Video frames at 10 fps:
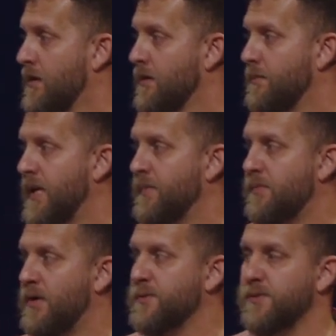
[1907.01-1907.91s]
Man, my
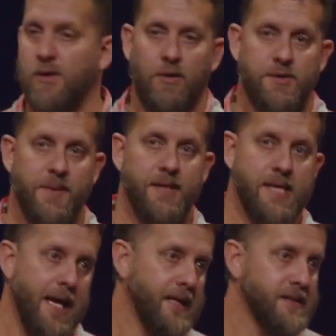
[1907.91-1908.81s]
boss was harsh because
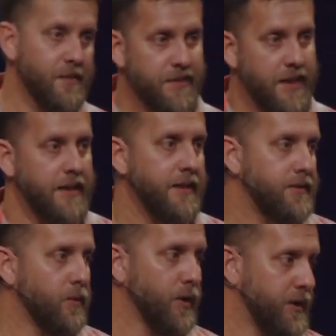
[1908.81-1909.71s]
I got something I need
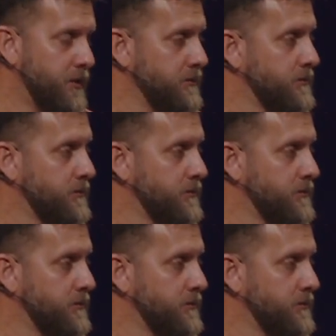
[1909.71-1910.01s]
to work on.